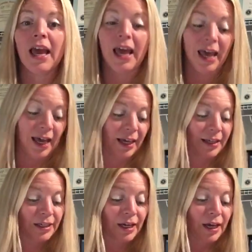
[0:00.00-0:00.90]

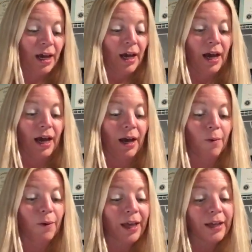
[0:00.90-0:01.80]
And I
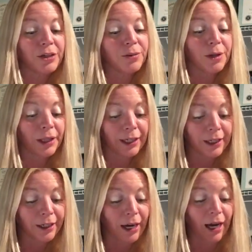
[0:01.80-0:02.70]
will get you
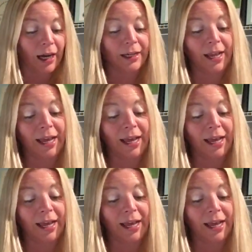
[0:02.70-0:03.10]
clear on